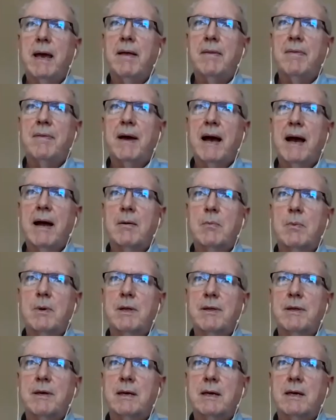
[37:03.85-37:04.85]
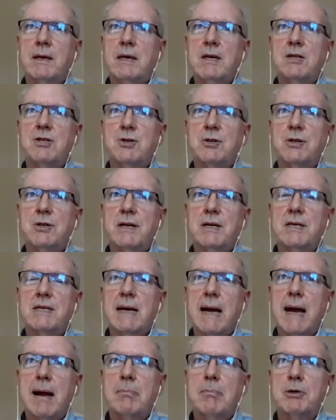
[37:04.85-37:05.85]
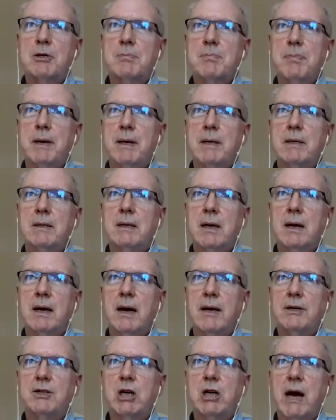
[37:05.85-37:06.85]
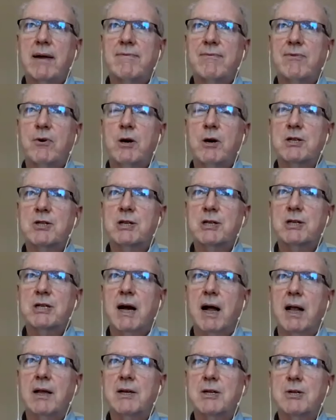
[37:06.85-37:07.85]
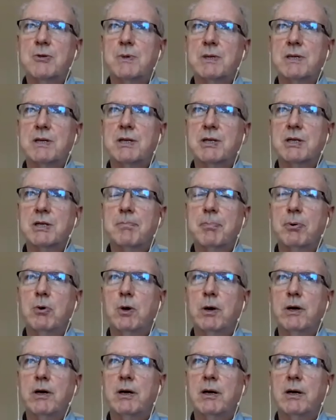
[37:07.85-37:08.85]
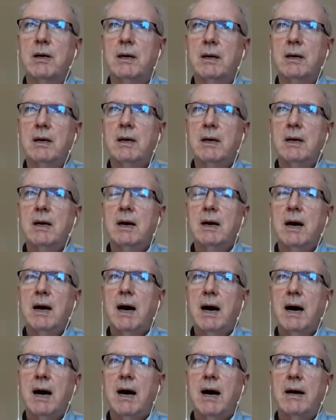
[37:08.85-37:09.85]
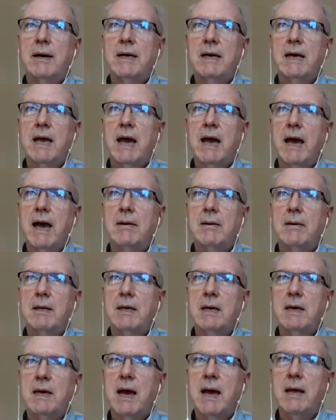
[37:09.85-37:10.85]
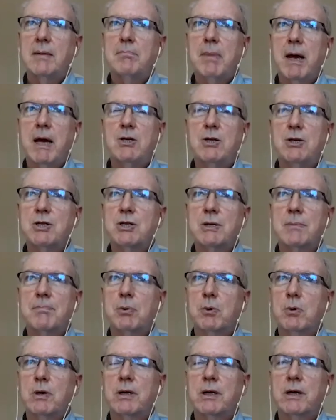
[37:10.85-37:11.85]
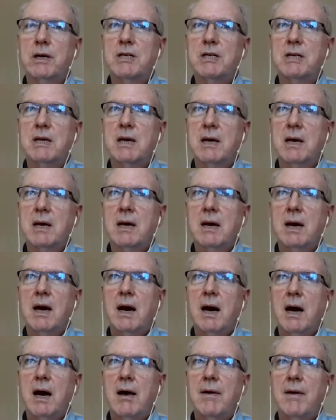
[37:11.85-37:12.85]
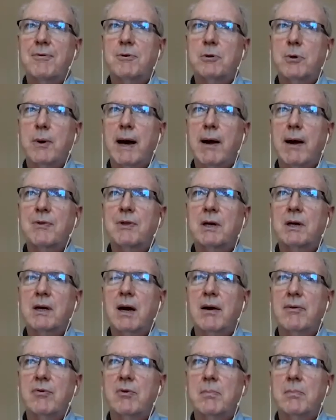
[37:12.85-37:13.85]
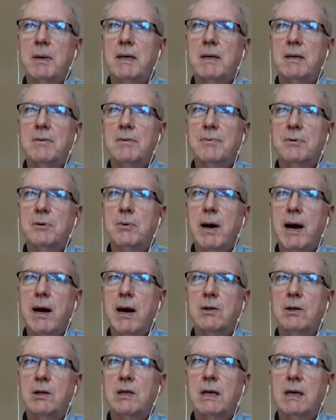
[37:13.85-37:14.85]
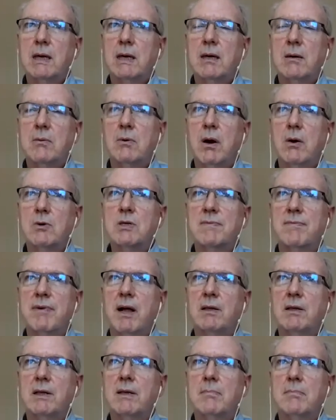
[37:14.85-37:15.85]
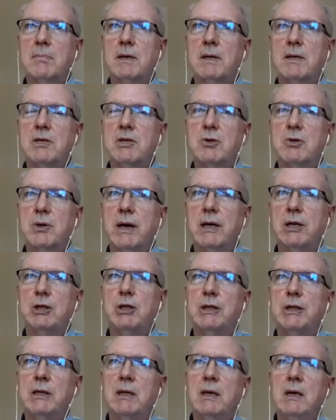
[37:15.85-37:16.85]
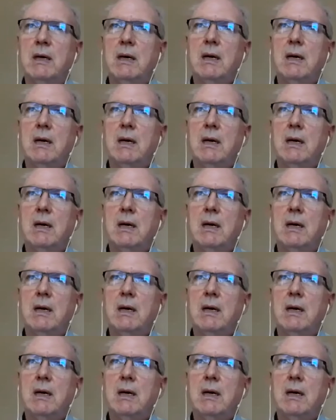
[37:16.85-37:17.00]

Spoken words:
And that the Eastern establishment, John Foster Dulles was a supporter. He had major supporters throughout the government, throughout the Roosevelt administration.